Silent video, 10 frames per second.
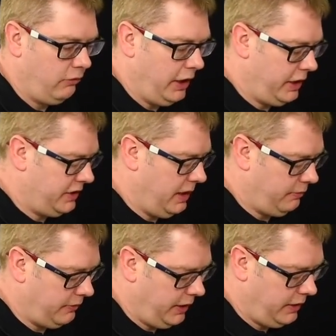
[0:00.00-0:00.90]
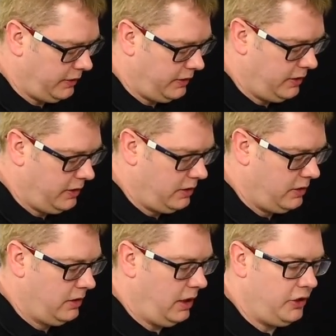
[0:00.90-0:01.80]
Really contemporary,
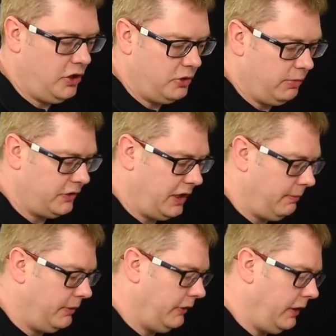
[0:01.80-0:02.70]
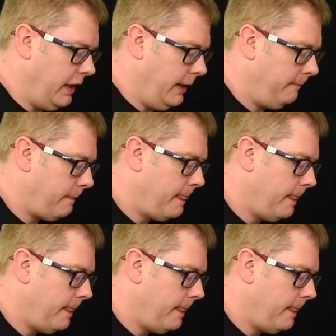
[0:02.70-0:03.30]
unusable samples in there.